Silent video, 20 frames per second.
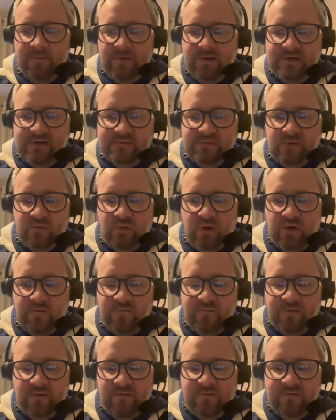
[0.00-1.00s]
he's been one
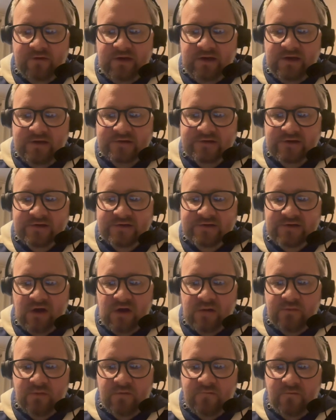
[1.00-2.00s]
of Dundee's
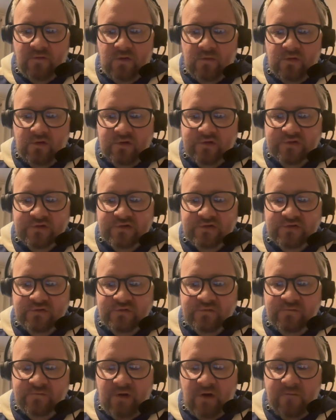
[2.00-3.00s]
star performers
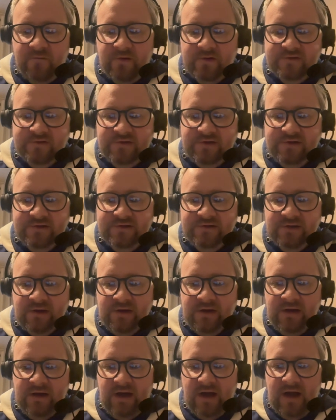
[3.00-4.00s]
so far this season,
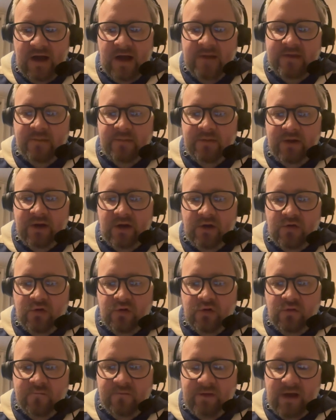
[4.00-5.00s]
and a player
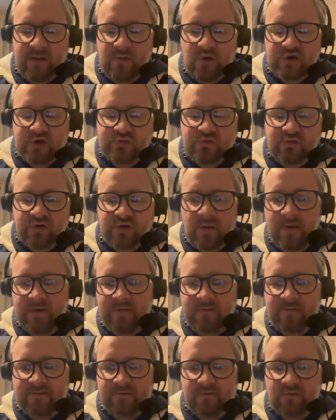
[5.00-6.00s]
who very much will come
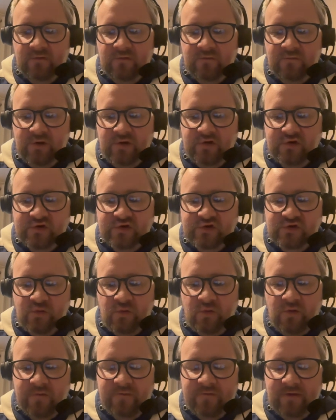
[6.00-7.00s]
into the Rangers
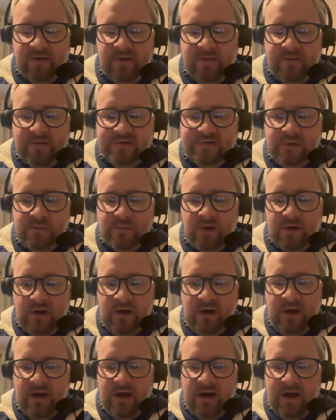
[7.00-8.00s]
squad in the summer
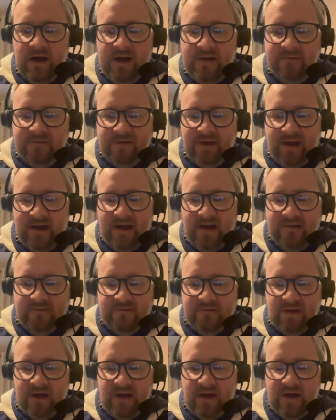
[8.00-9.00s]
and add
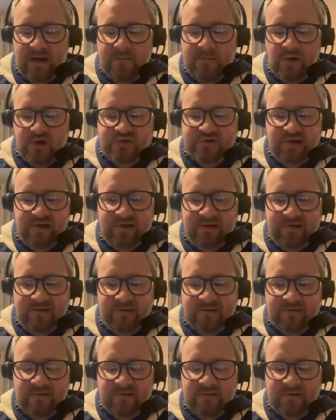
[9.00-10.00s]
a
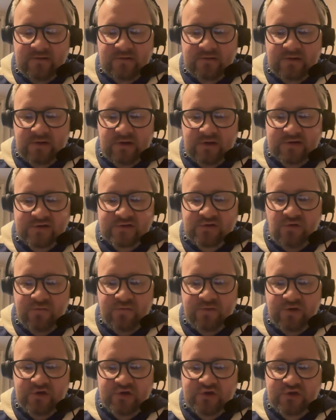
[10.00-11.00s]
much-needed kind of
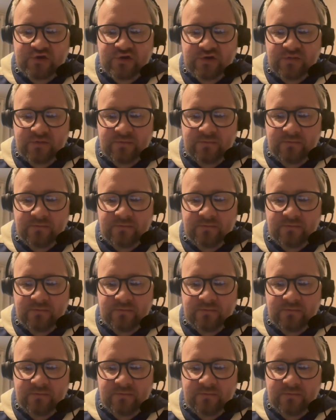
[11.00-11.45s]
Scottish